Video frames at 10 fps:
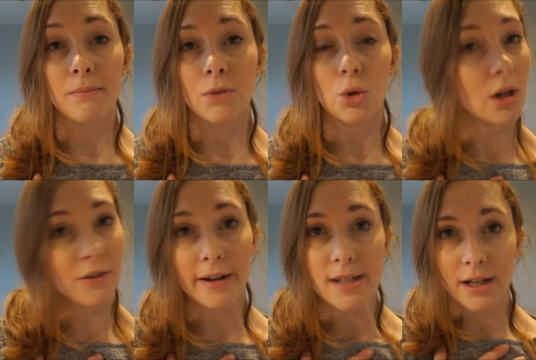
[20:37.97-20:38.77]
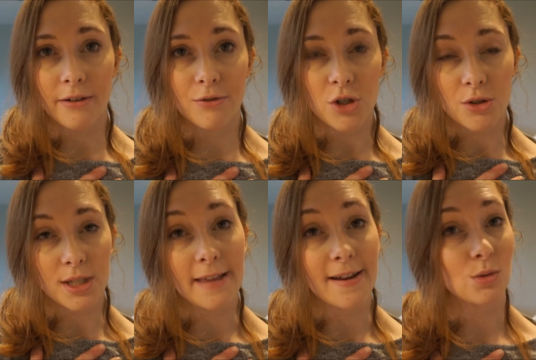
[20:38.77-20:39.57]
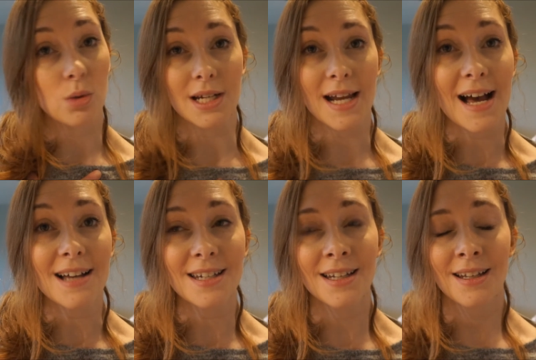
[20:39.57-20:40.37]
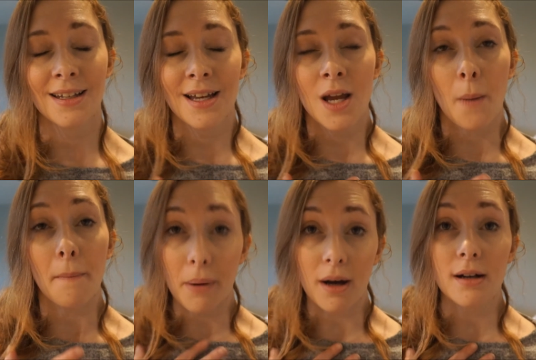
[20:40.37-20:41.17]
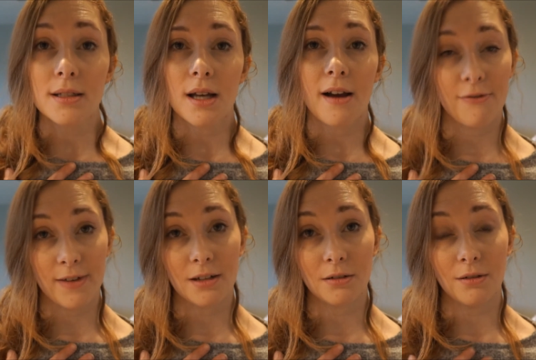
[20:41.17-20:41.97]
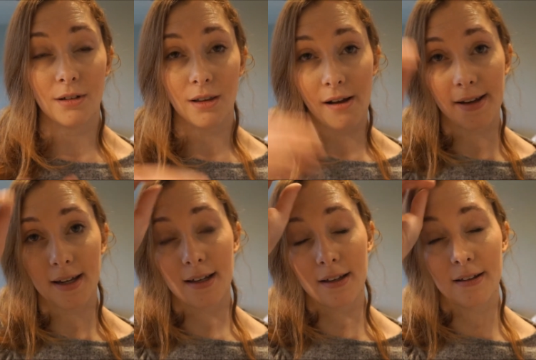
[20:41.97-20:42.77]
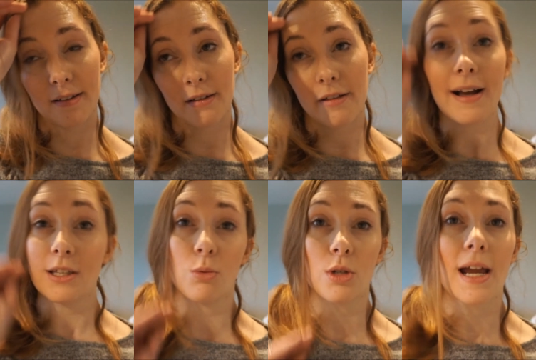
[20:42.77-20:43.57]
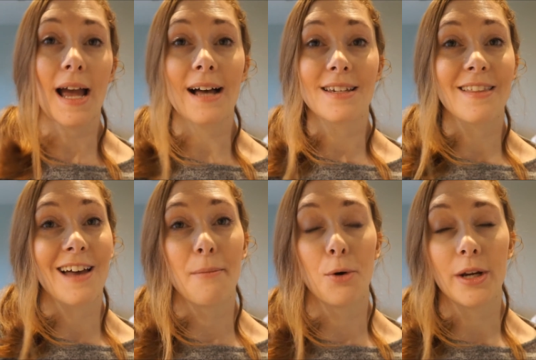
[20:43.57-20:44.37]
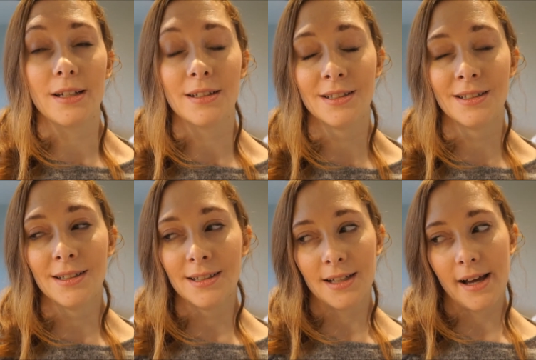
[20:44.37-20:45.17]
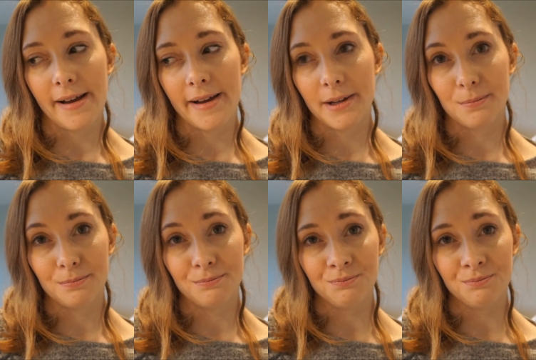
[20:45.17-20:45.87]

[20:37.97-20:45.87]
qualified enough to say that's what I had, but I feel like that's what I had at that point. Anything